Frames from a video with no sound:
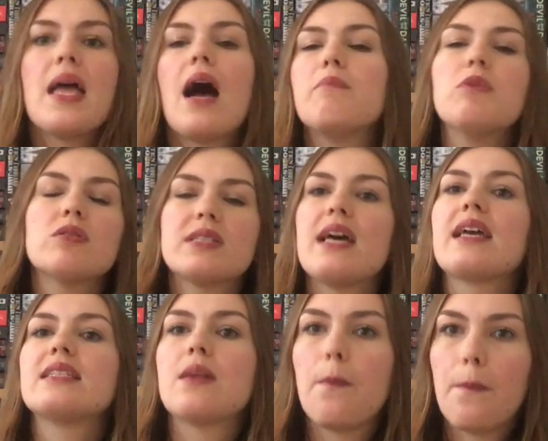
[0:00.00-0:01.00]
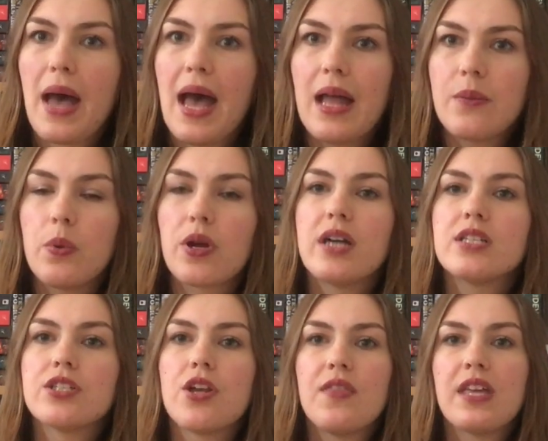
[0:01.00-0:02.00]
I'm not saying it's a bad book, I
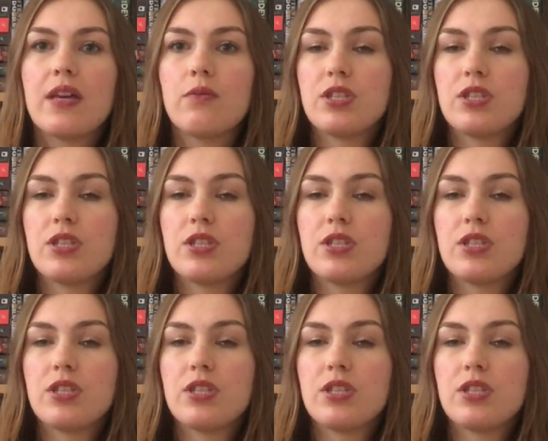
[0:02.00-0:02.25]
just don't think it